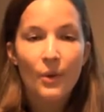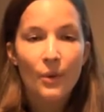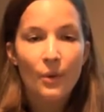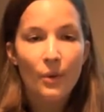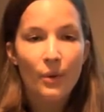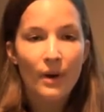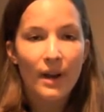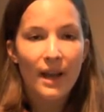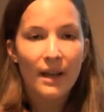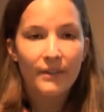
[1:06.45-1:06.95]

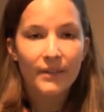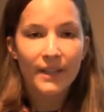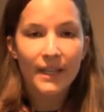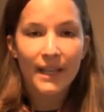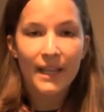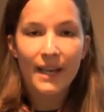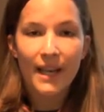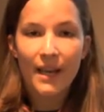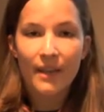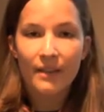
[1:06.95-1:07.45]
or
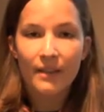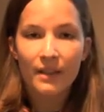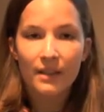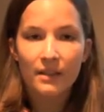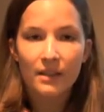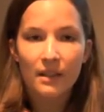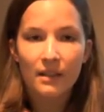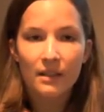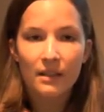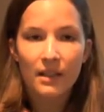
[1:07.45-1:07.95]
advocate ethnic
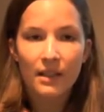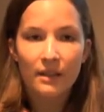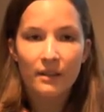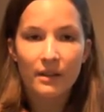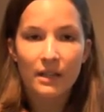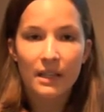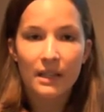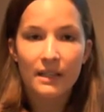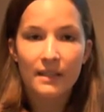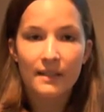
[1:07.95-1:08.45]

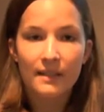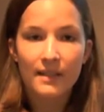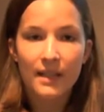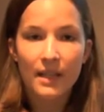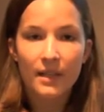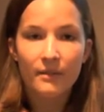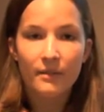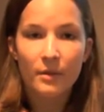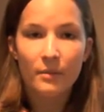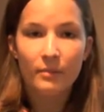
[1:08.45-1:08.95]
solidarity instead
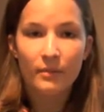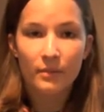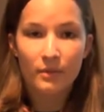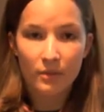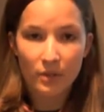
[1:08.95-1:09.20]
of the